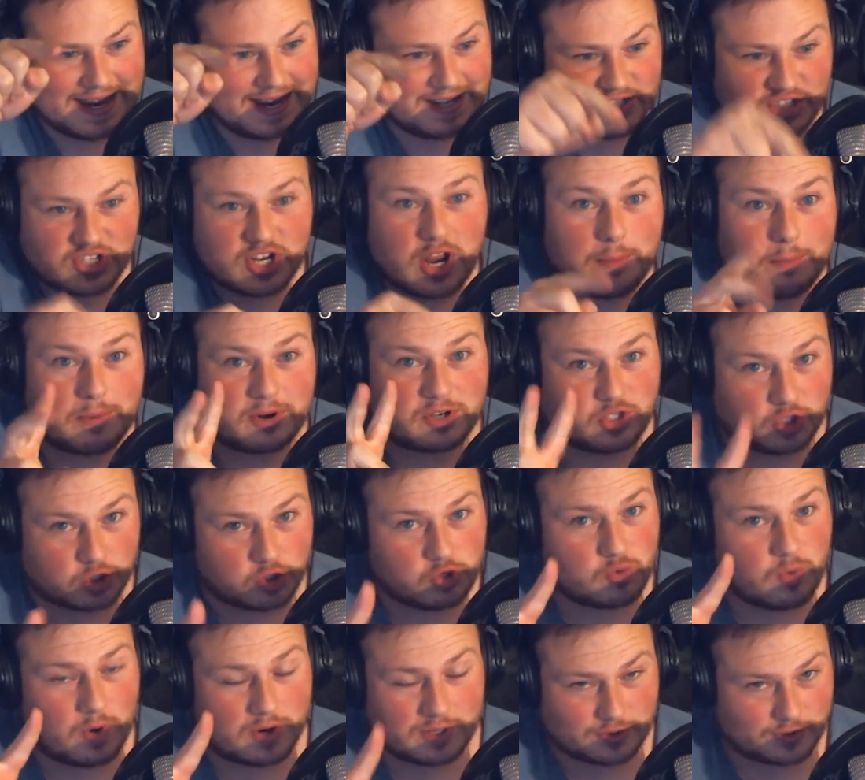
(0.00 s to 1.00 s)
it's number
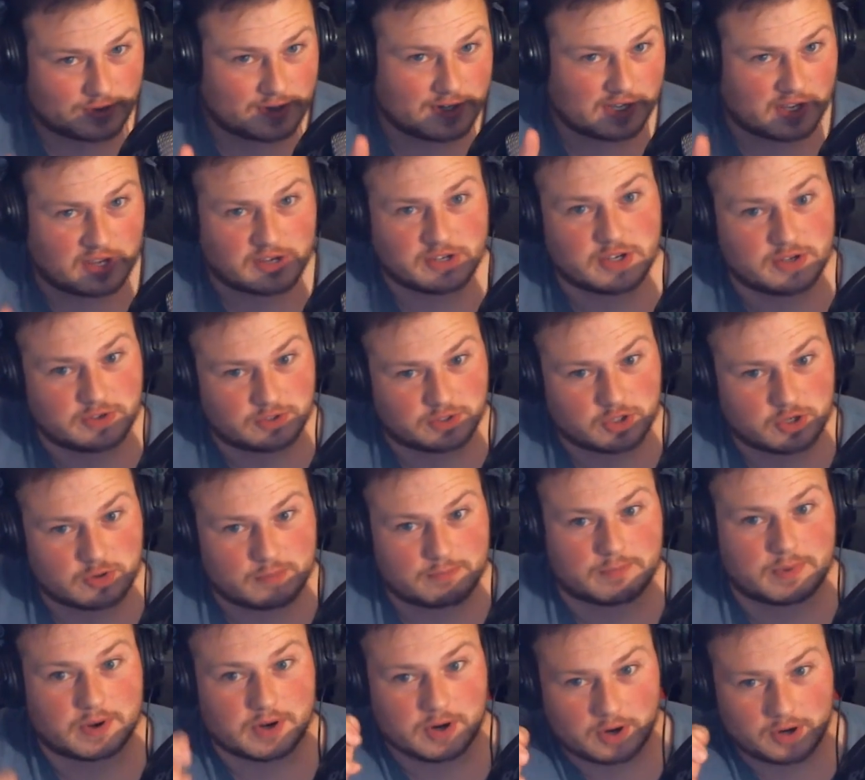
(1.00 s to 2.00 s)
two on trending on
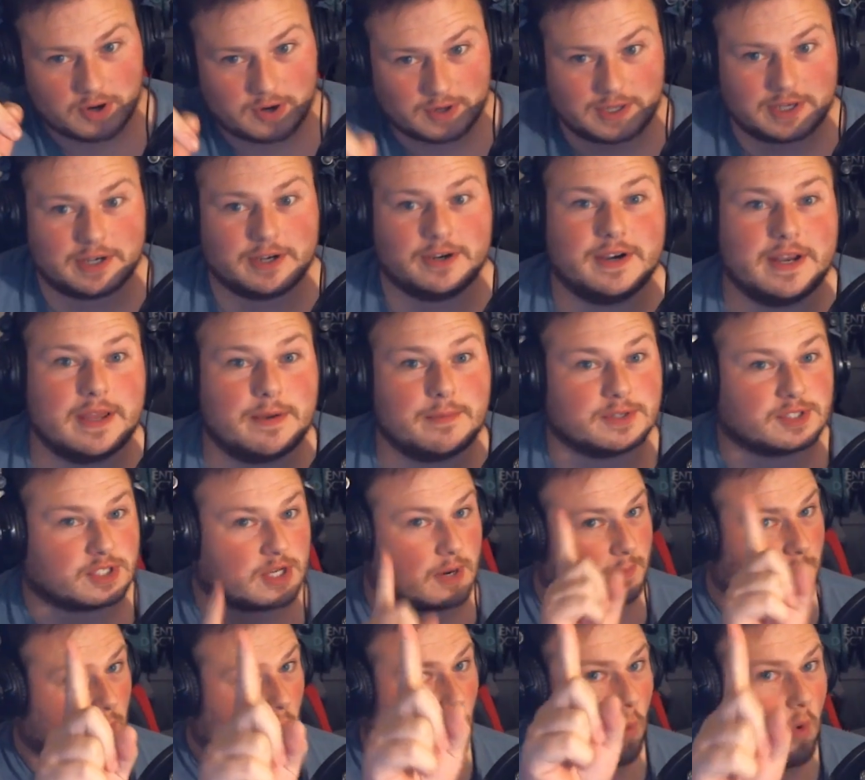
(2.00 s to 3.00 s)
YouTube, but earlier it
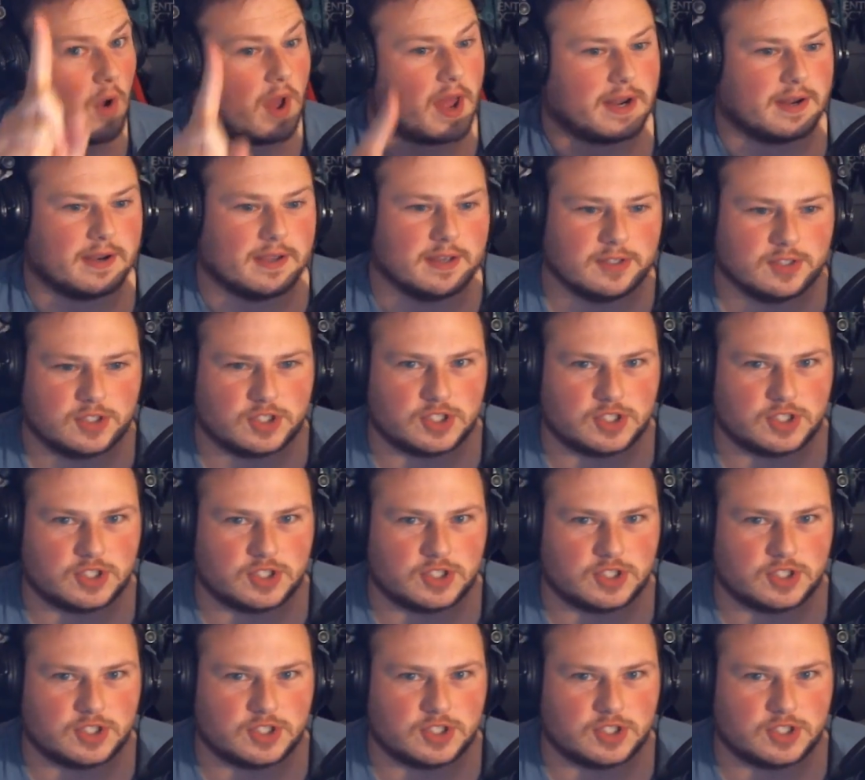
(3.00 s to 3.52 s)
was number one.